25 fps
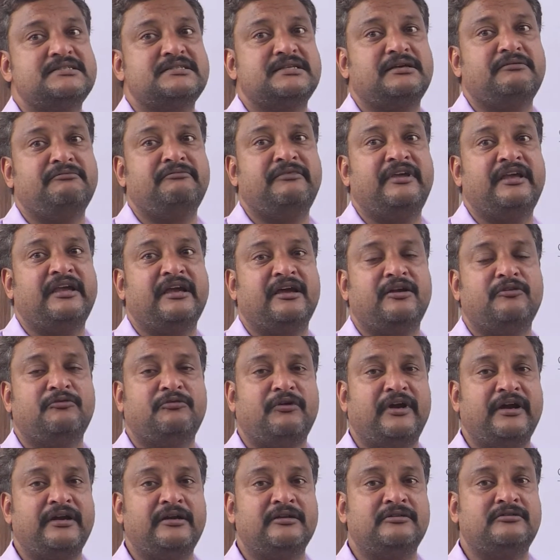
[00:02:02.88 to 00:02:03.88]
stem, we can
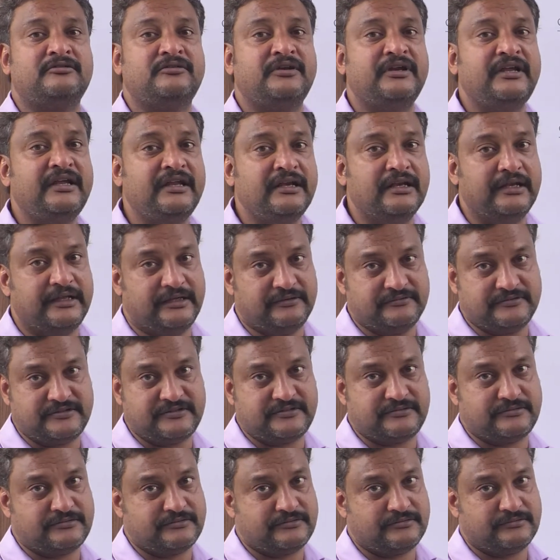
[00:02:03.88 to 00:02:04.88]
find 3
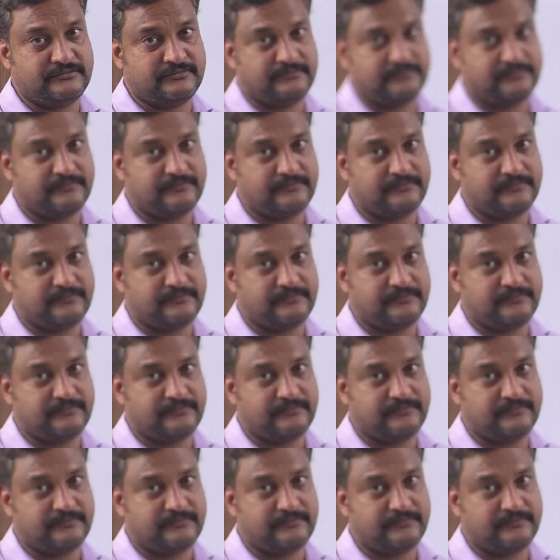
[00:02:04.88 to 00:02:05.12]
leaves.